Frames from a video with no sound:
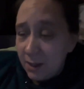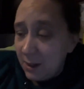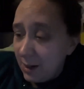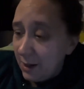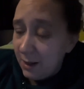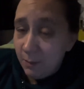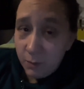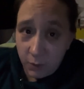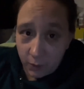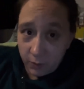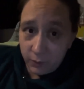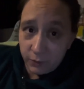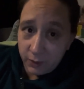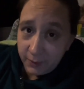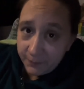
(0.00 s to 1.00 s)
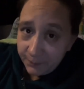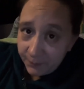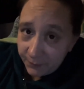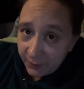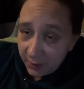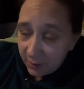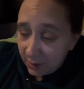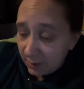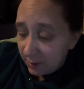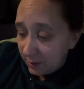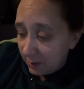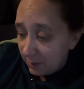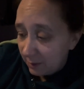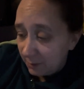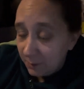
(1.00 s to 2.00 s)
I am hungry.
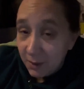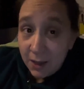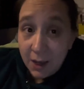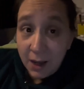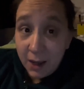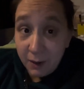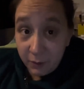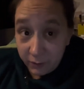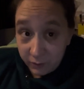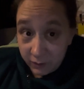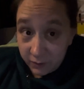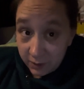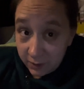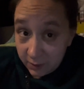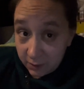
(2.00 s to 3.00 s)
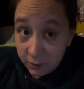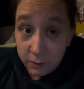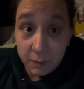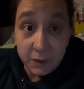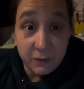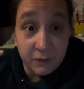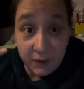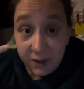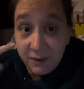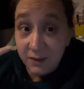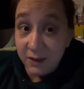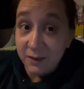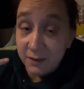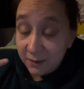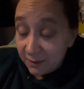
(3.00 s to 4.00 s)
And I also started doing my face
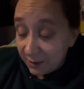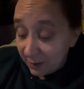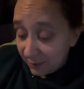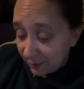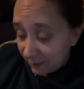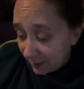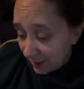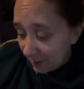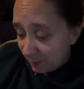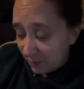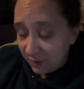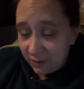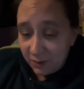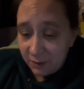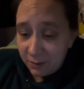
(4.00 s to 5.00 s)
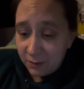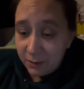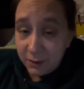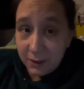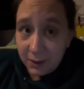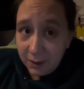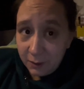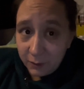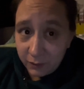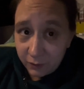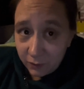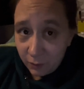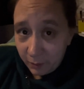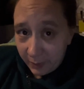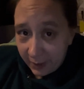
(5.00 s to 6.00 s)
exercises again, because I thought I looked
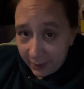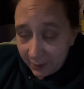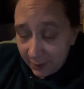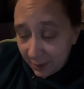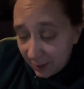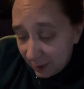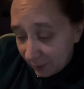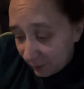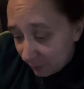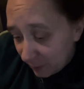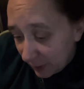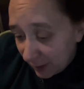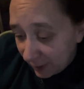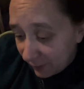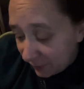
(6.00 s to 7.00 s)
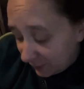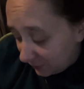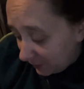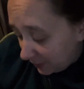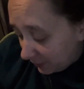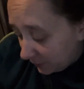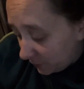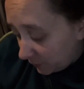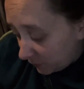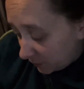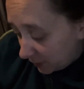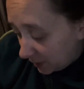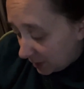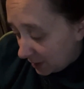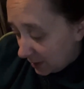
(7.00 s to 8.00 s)
so bad again on my last videos.
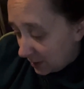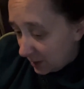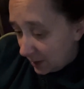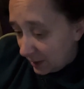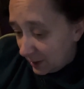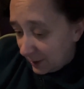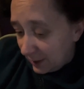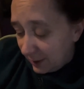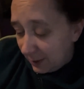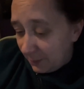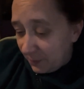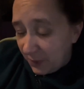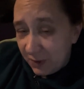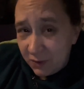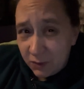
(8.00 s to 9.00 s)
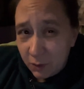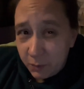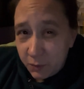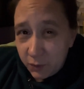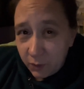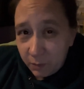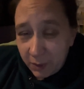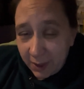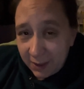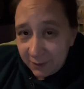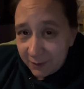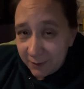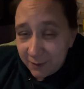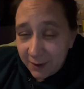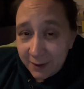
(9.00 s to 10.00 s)
I stopped doing my
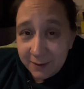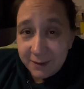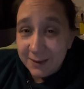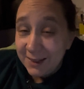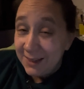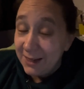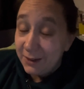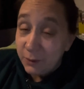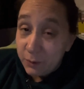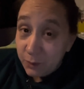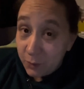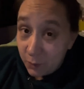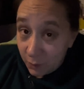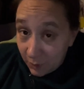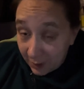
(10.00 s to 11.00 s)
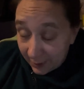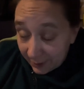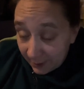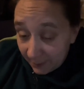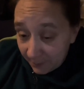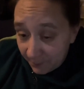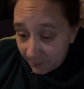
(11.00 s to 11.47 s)
exercises, and I don't know why.